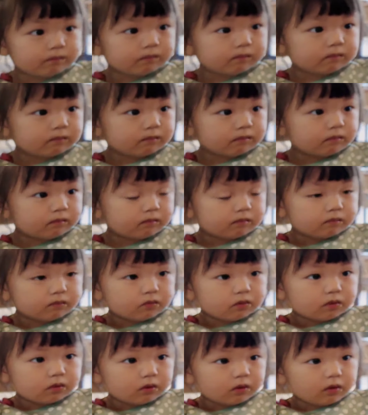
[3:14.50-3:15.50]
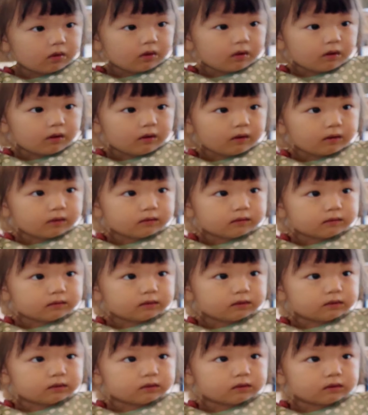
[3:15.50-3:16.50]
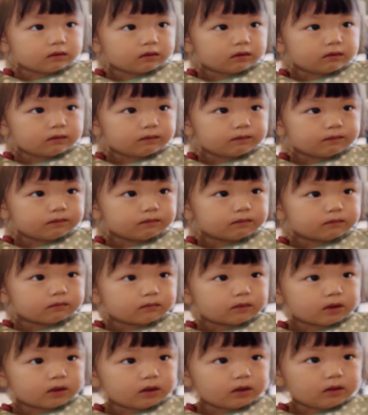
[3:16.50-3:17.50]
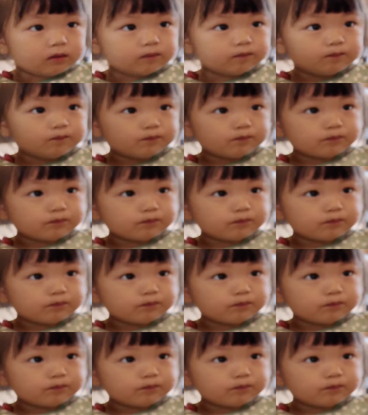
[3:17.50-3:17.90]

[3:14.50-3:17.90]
(no one is talking)